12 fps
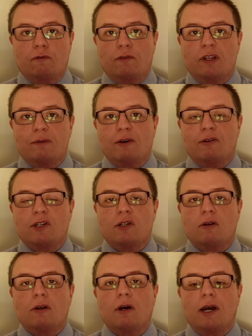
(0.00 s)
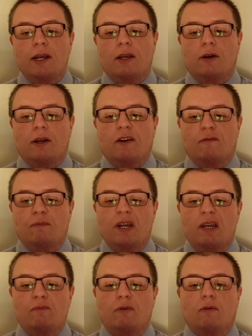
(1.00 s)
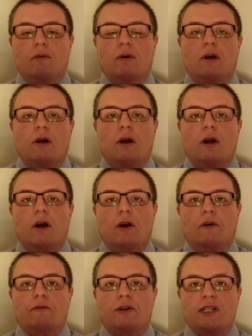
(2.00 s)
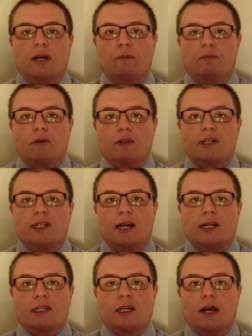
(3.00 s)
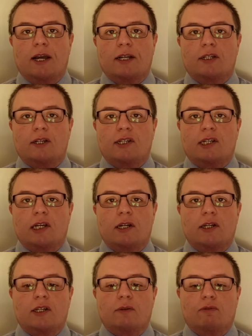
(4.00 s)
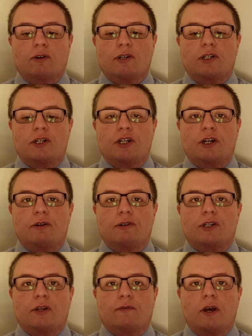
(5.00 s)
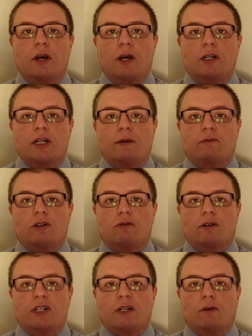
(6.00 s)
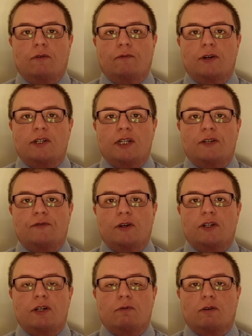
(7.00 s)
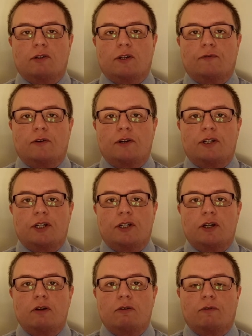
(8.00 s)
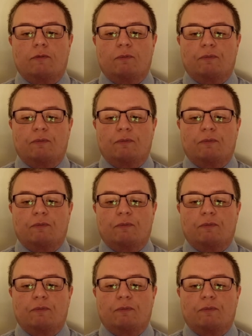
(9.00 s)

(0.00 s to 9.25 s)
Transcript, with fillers: often the most unlikely of people. For example, the tax collectors, sinners and prostitutes of chapter 21 verses 31 to 32.